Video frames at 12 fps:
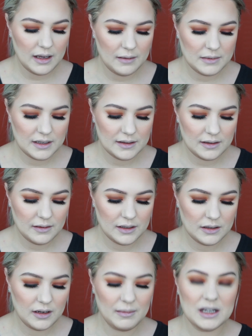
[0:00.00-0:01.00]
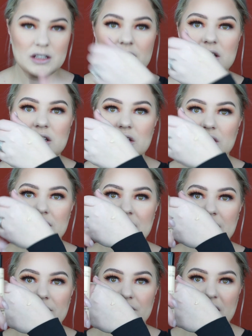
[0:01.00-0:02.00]
I'm actually just
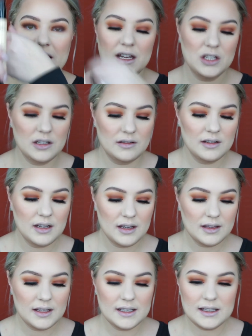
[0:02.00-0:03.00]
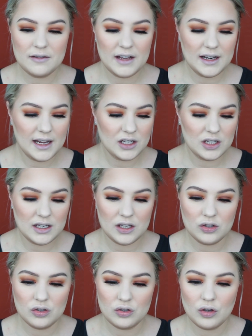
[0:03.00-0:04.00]
using foundation. This foundation
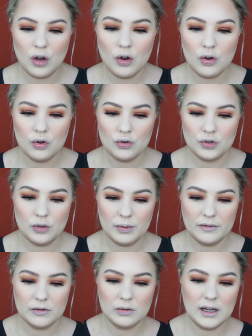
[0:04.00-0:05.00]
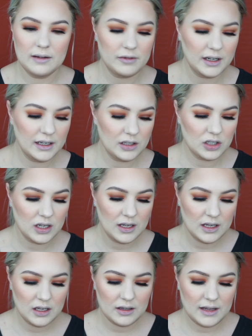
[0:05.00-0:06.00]
is so super full coverage
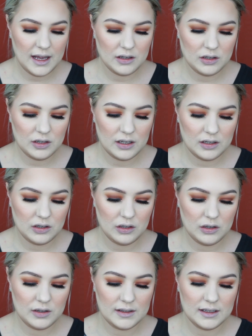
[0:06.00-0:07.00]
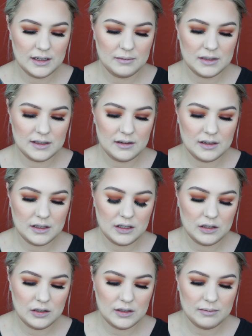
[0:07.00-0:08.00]
that you can use it. I'm just going to
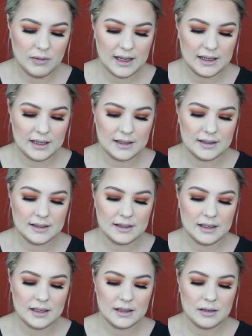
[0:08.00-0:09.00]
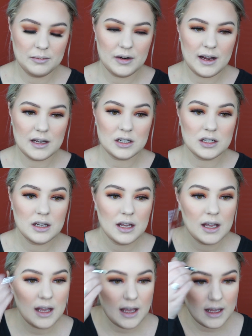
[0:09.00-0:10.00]
use my concealer brush,
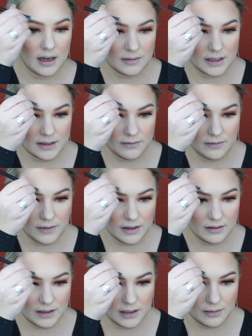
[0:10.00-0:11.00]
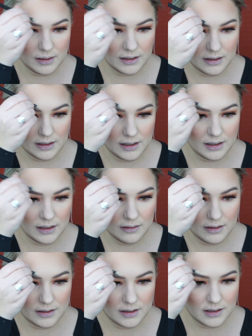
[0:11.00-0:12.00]
and I'm just very quickly
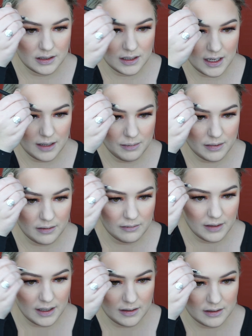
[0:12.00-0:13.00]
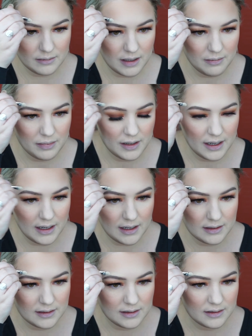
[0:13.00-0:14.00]
going to shape around my brows.